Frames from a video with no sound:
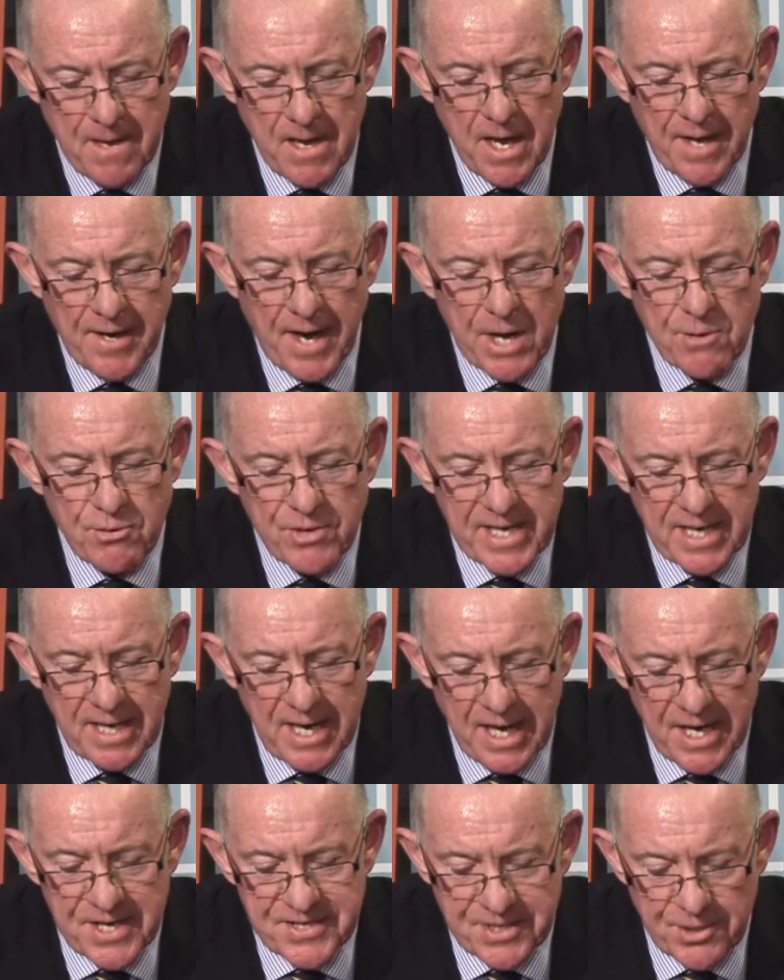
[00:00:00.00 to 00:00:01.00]
And I
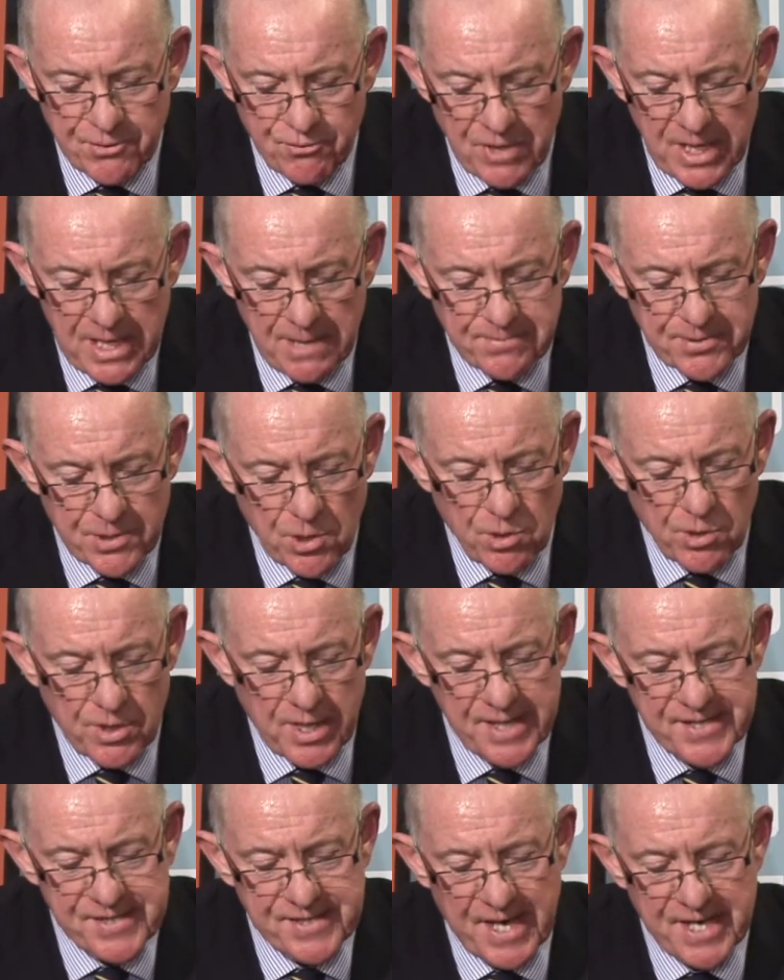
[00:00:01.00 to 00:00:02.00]
realise that real
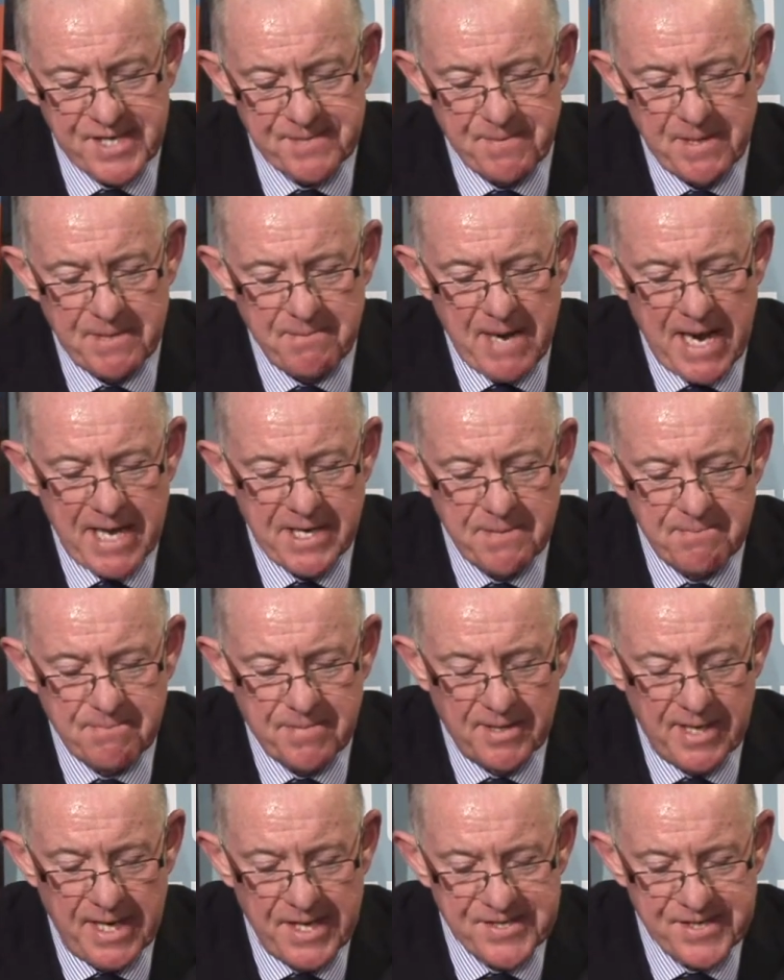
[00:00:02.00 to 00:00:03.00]
progress has been made in
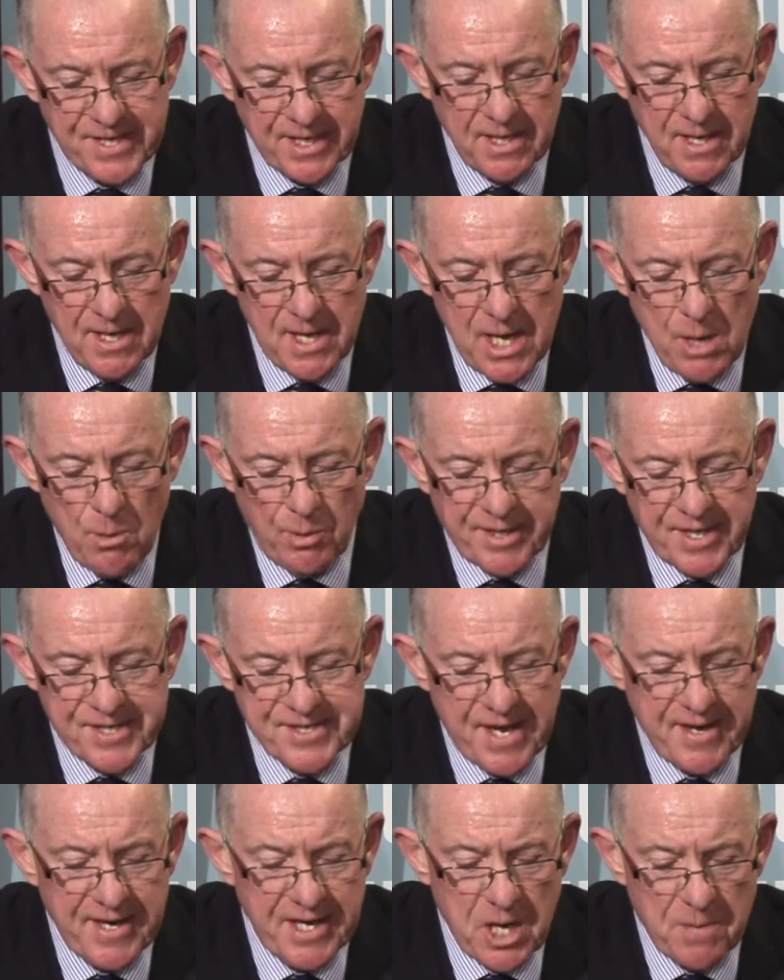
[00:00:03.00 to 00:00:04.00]
policing with the
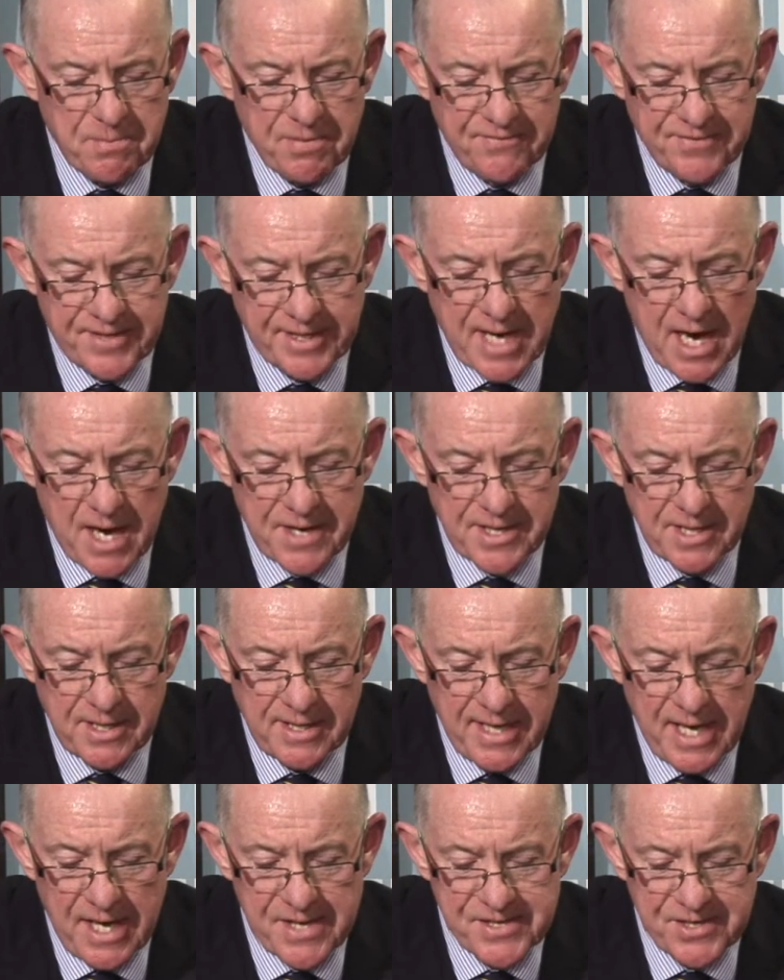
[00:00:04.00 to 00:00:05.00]
setting up of the Garda
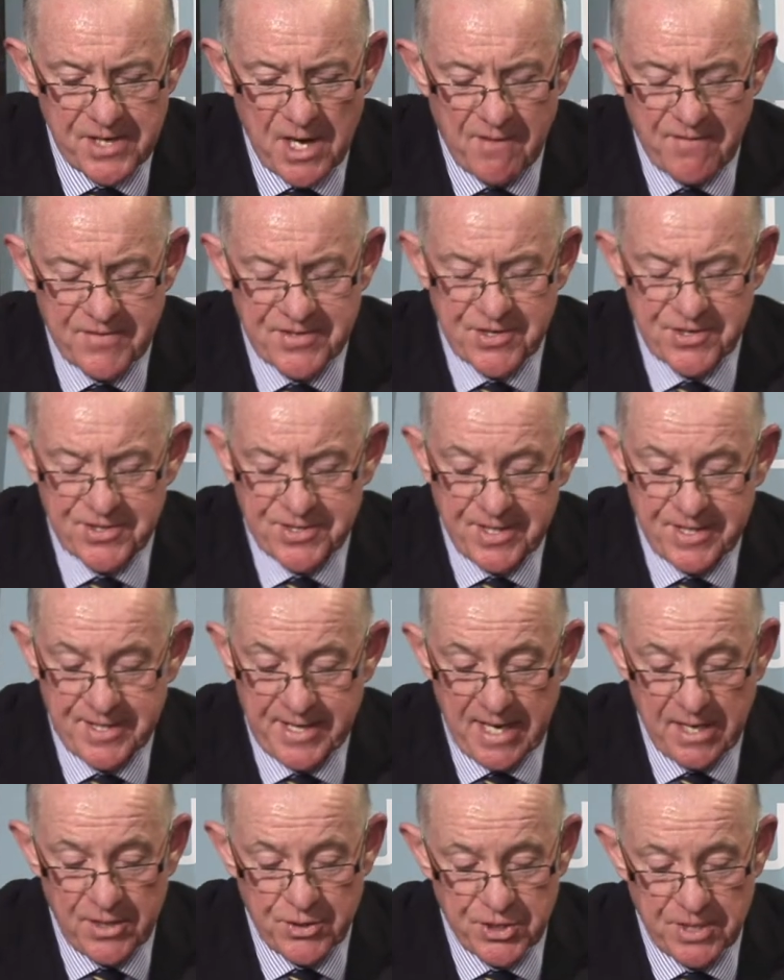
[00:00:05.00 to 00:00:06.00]
liaison officers to the
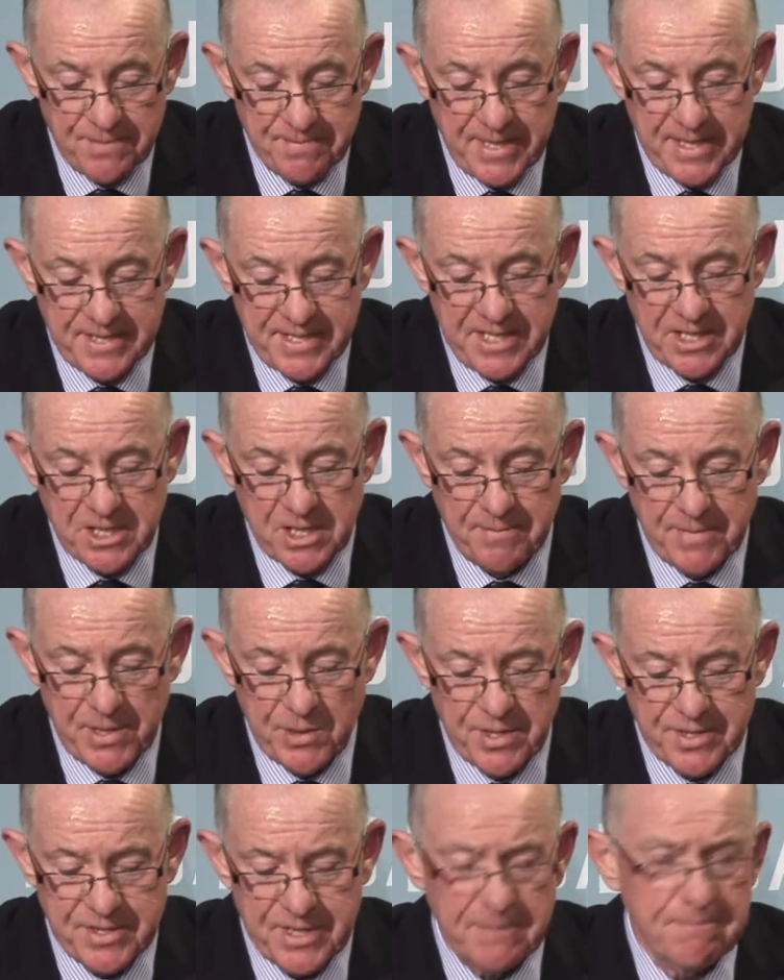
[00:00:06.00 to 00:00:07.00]
LGBT
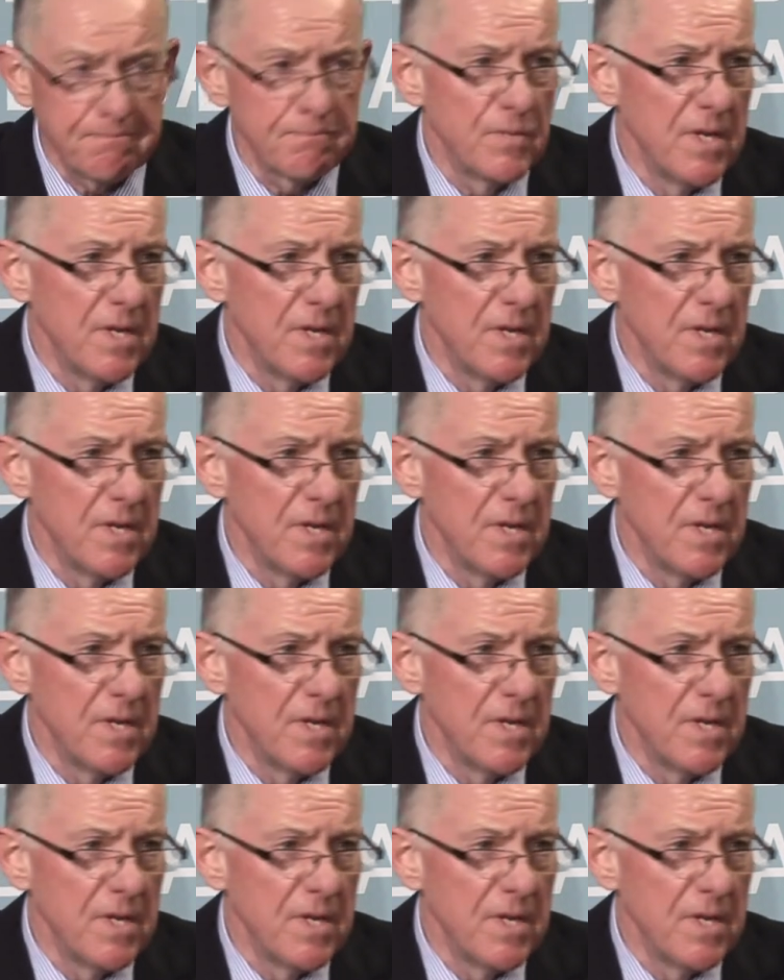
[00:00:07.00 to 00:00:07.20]
community.